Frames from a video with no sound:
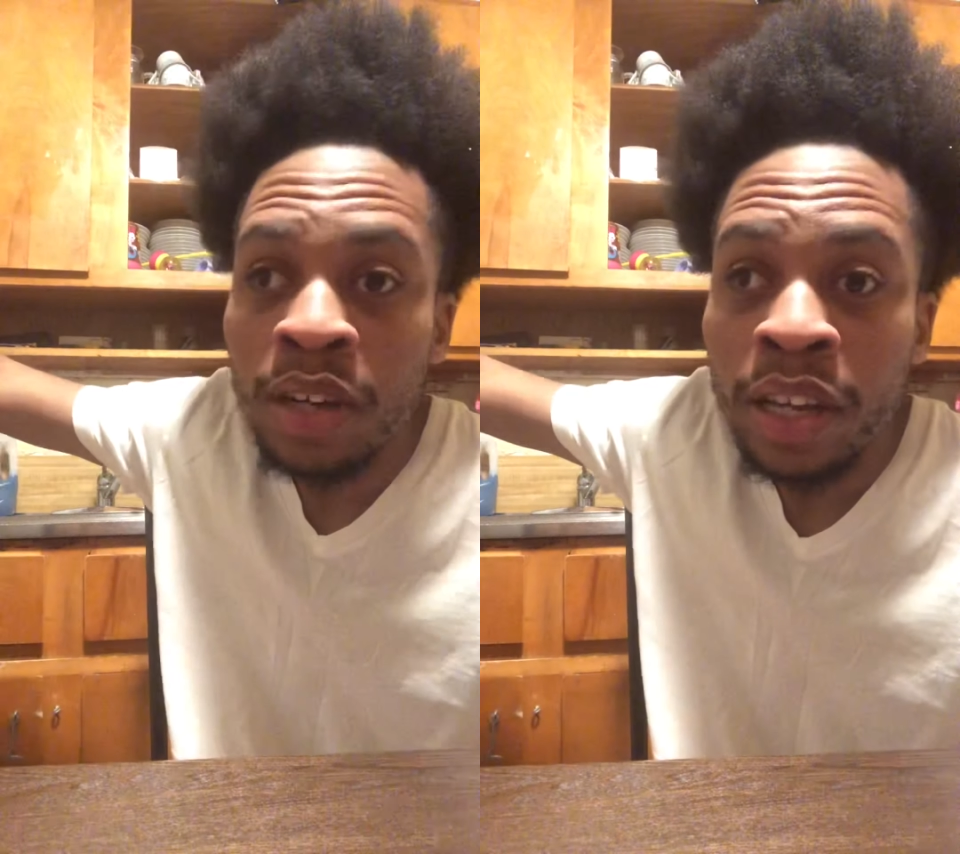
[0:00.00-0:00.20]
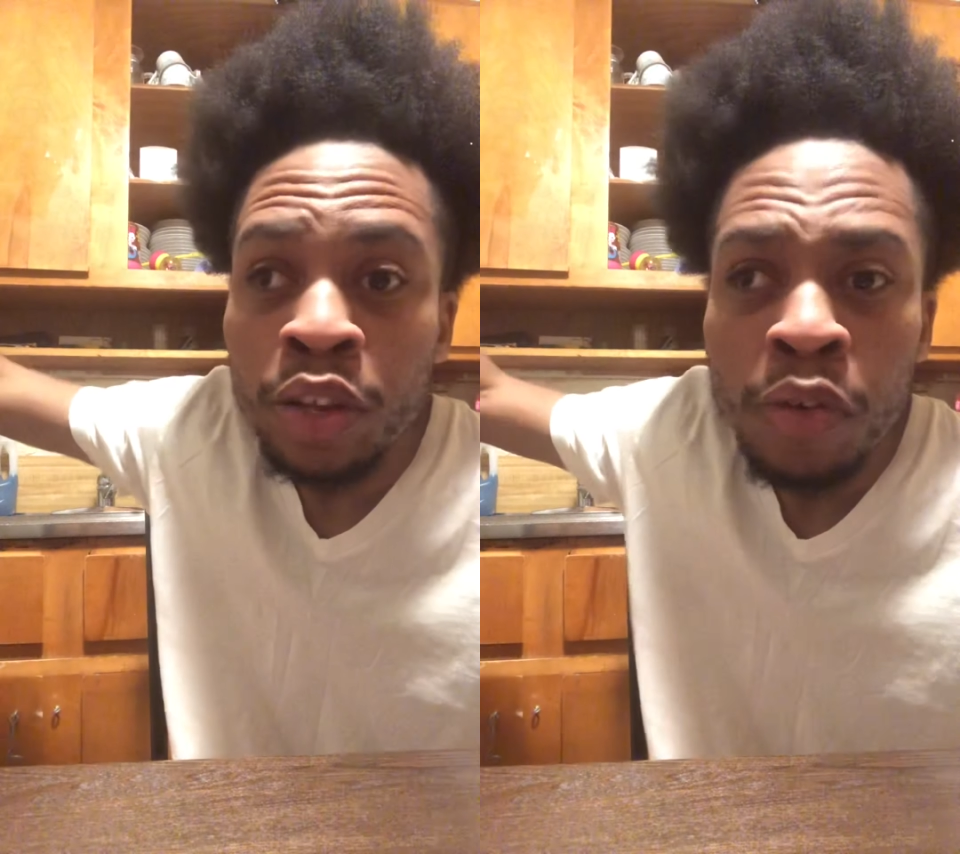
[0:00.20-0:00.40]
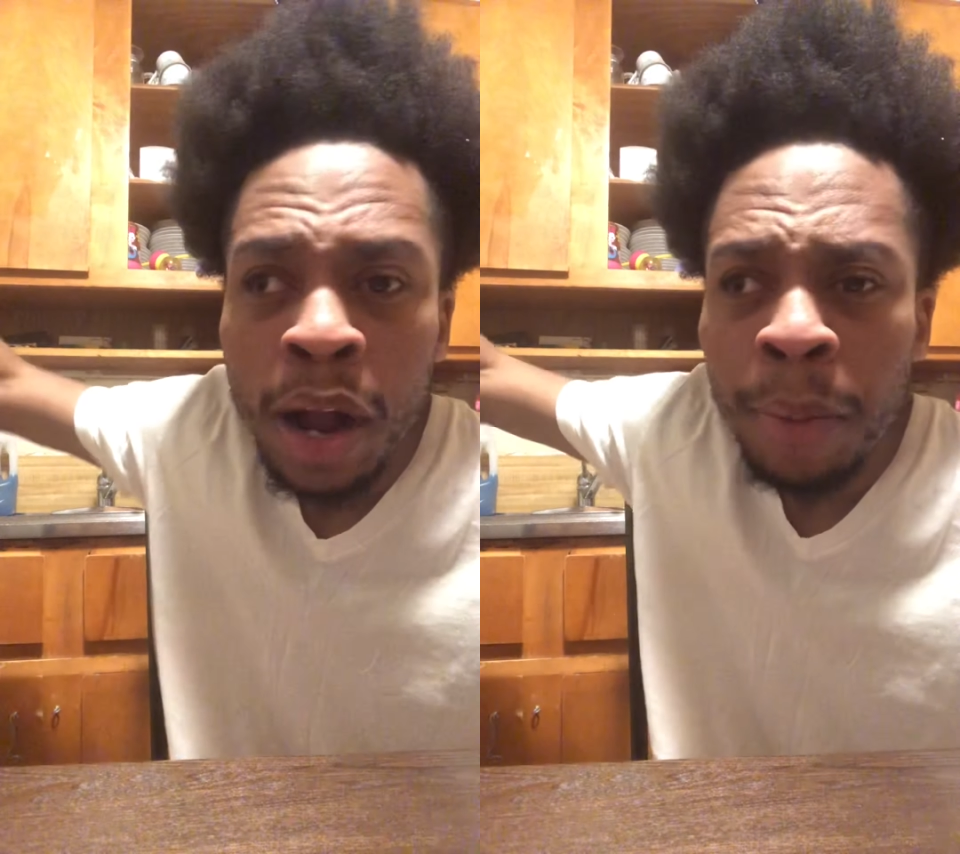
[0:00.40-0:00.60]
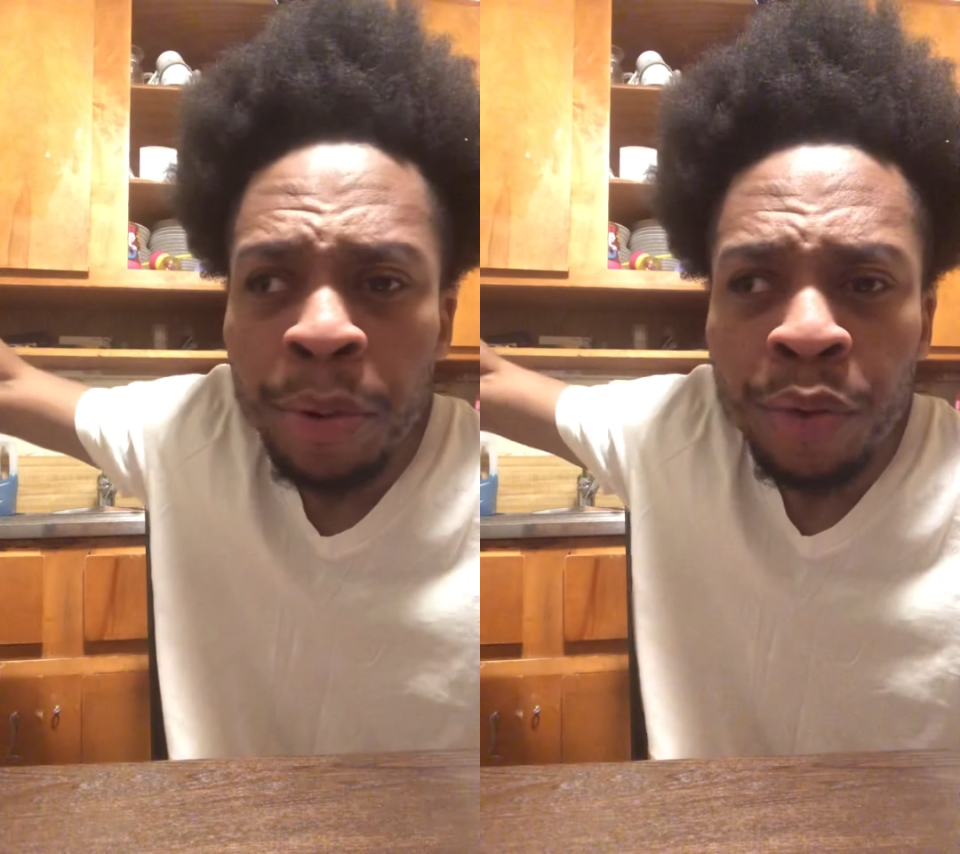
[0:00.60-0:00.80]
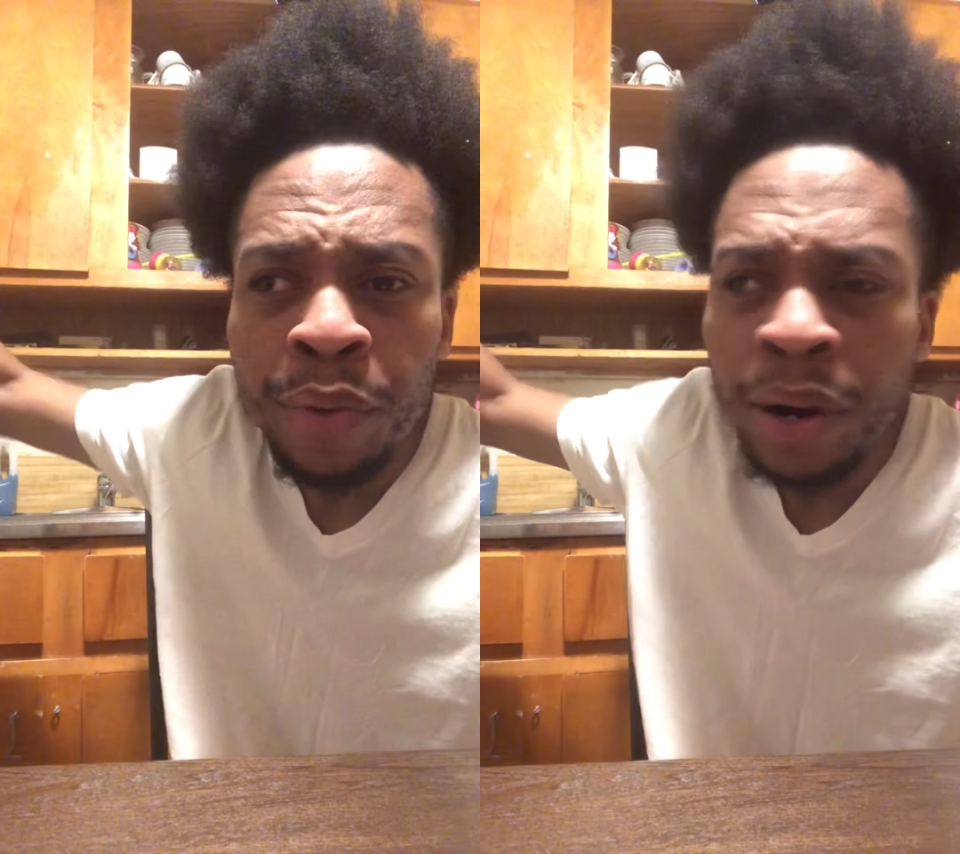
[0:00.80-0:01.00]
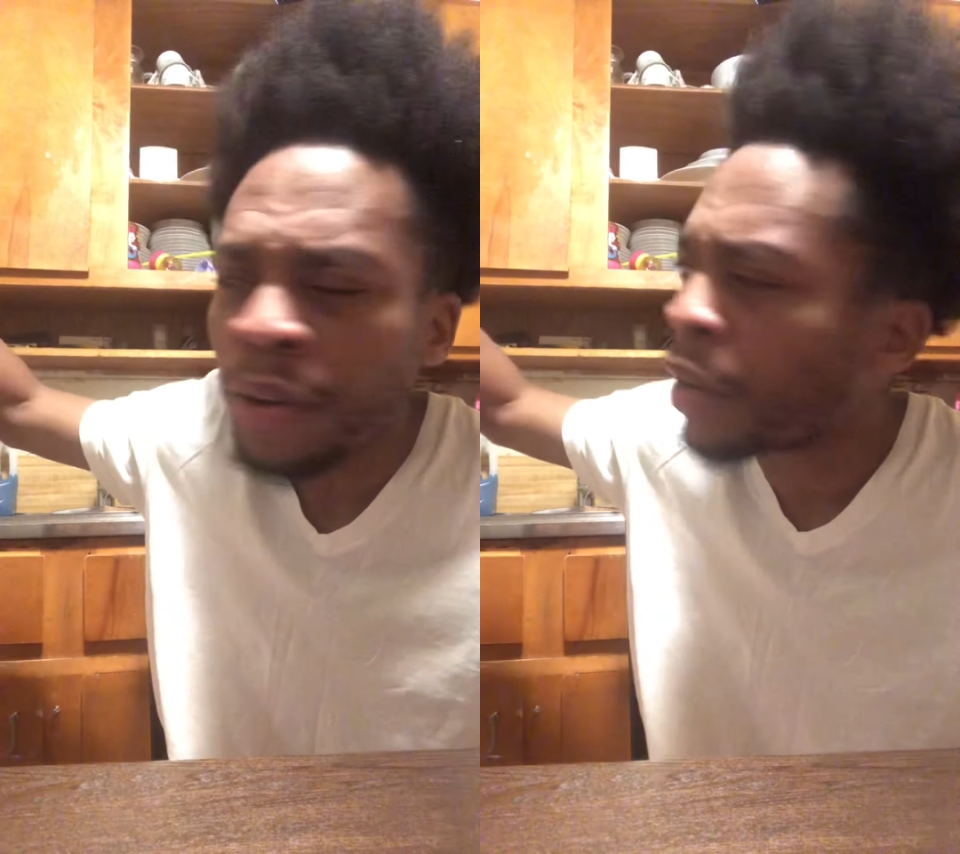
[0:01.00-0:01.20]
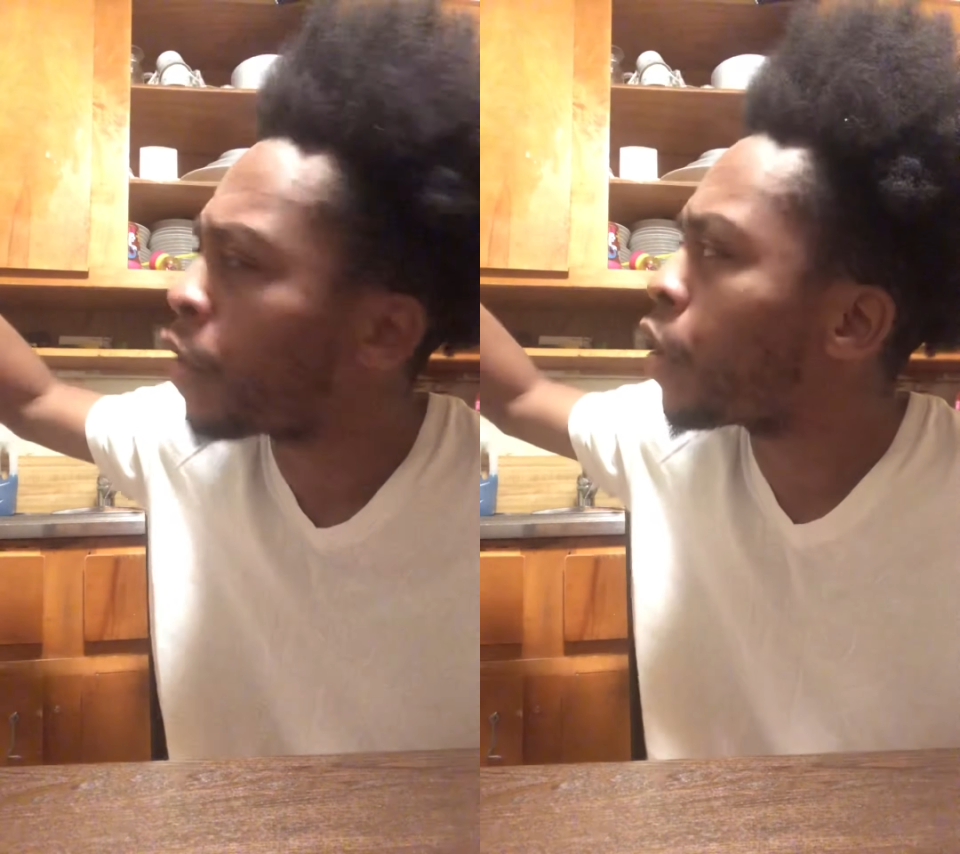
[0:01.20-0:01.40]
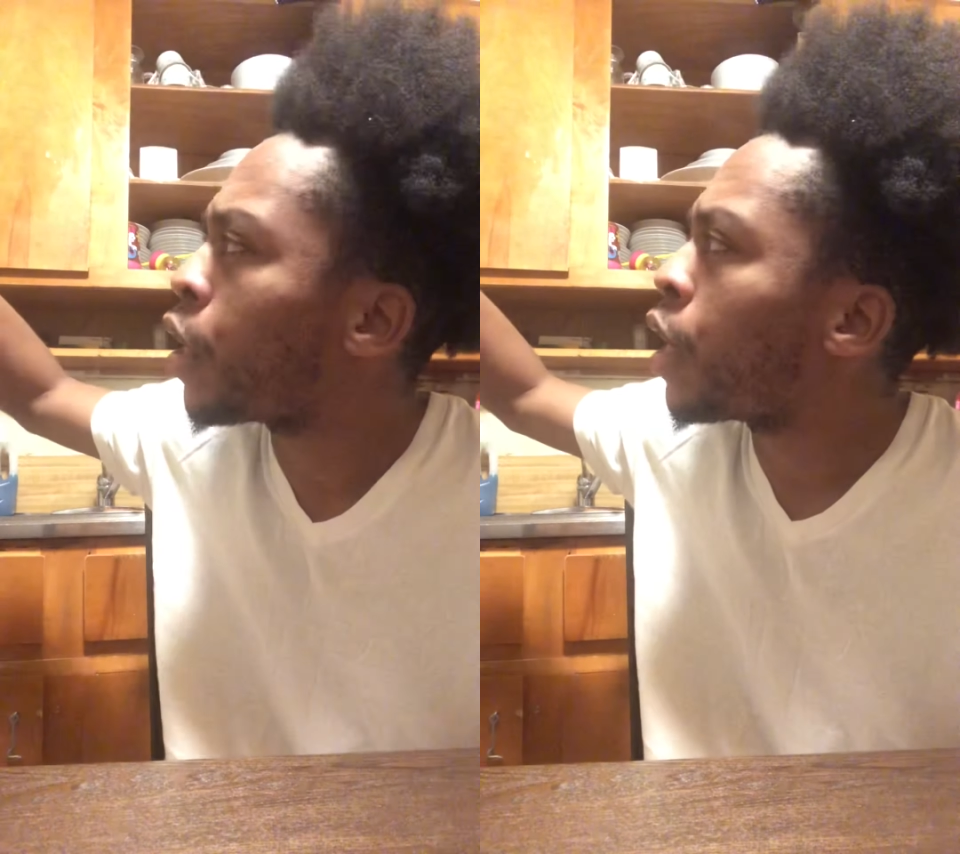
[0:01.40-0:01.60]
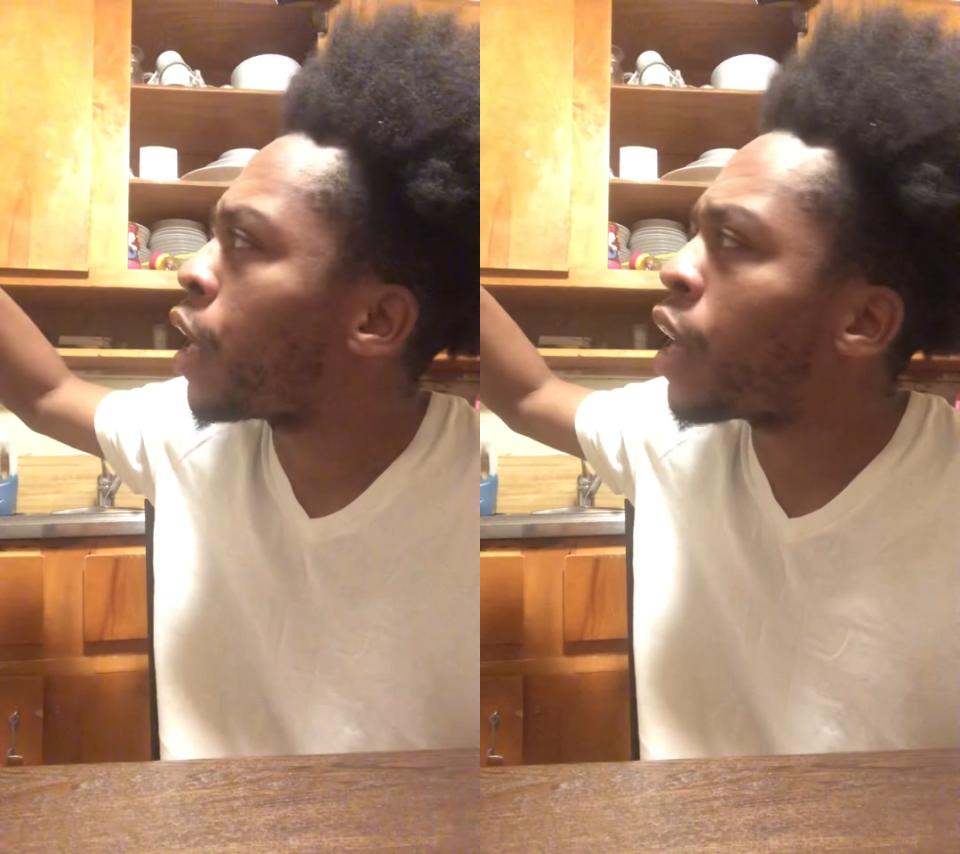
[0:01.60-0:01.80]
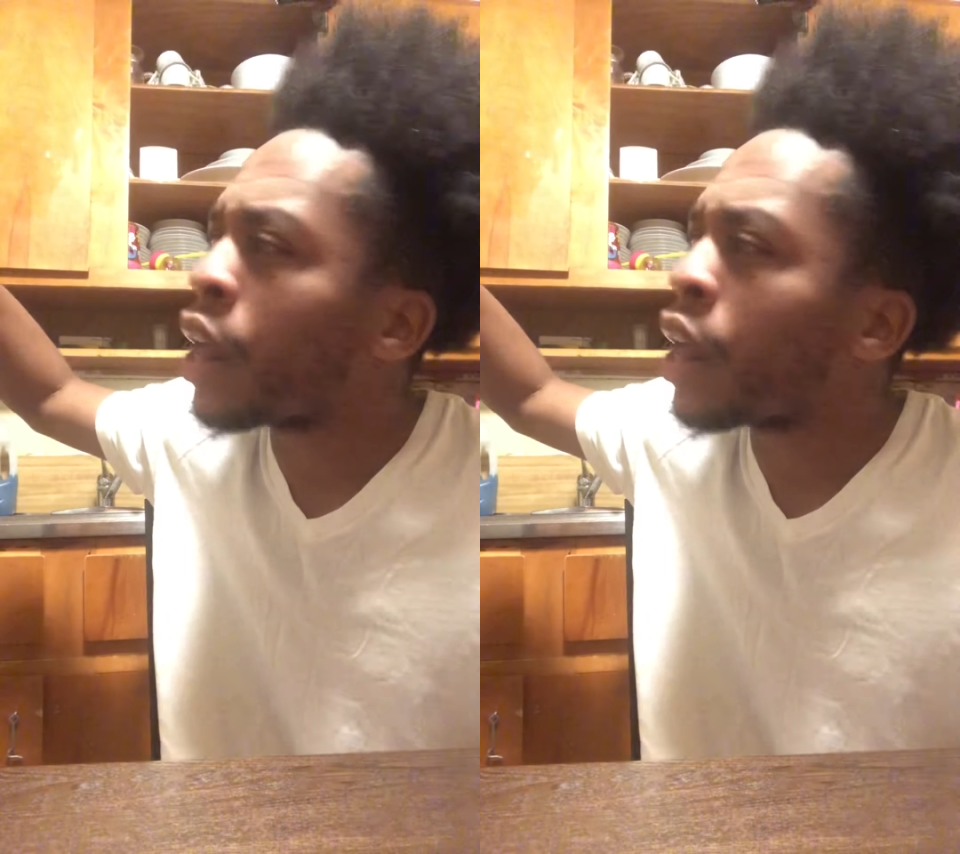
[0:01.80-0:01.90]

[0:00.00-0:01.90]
and you hopping around in a,